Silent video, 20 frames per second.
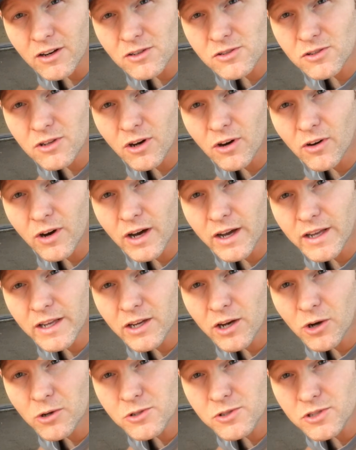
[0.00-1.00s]
So he
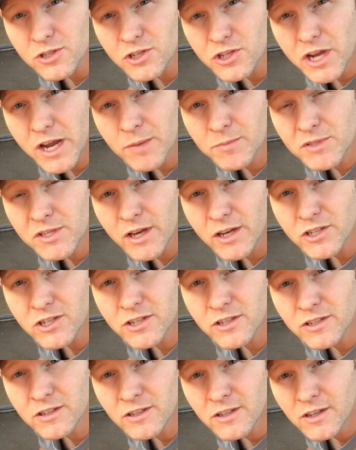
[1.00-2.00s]
hosts a jam
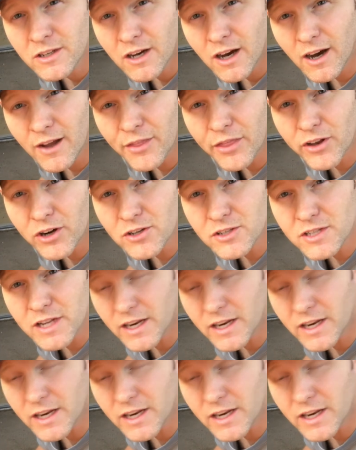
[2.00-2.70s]
session on Thursday